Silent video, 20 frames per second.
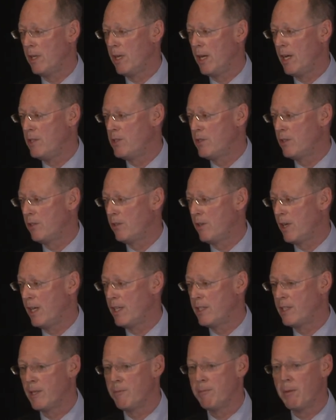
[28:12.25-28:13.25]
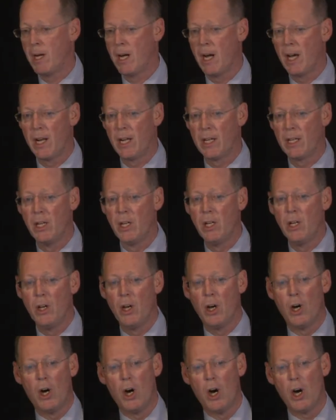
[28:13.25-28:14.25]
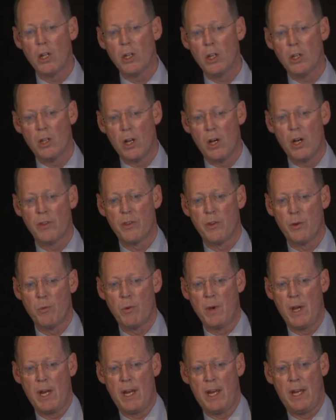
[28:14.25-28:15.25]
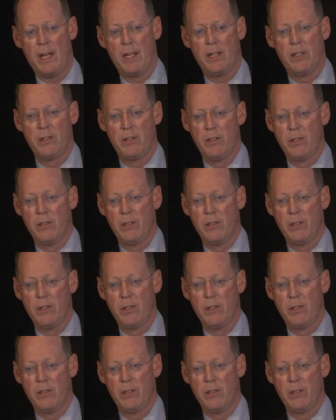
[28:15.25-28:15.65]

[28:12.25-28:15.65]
agent or antibiotic. All along the way,